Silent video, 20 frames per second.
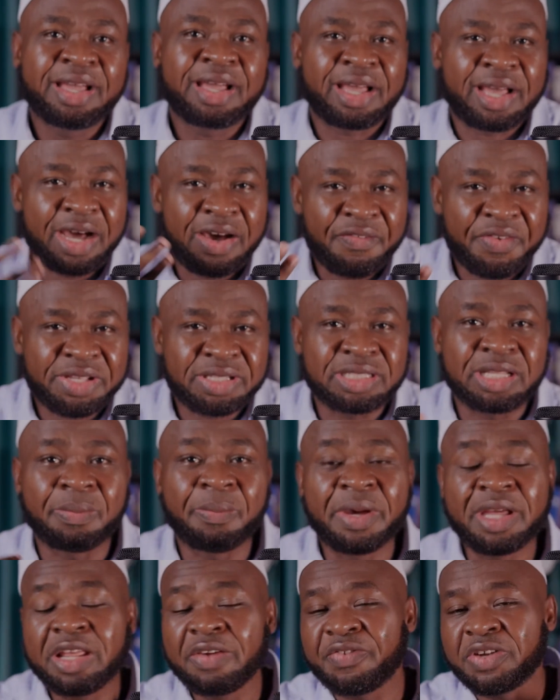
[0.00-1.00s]
covers the
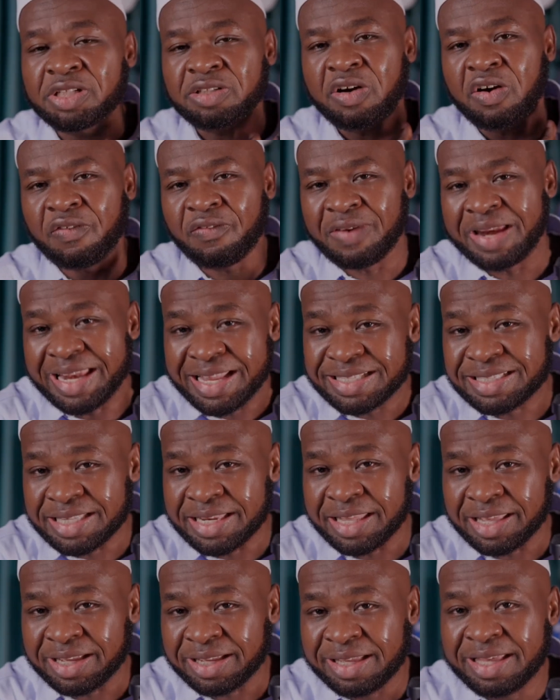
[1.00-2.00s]
benefits of
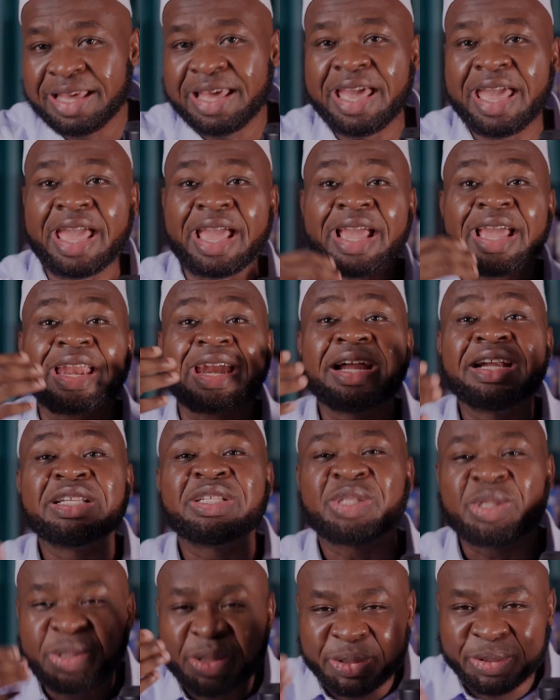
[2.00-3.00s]
listening and
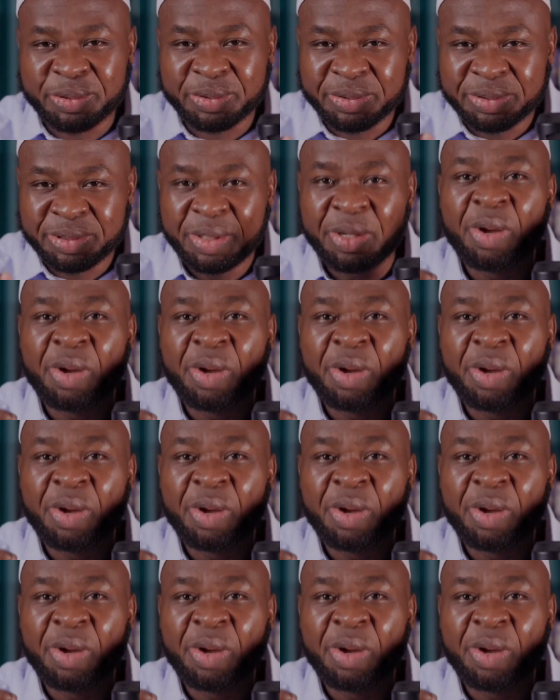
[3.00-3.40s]
grants you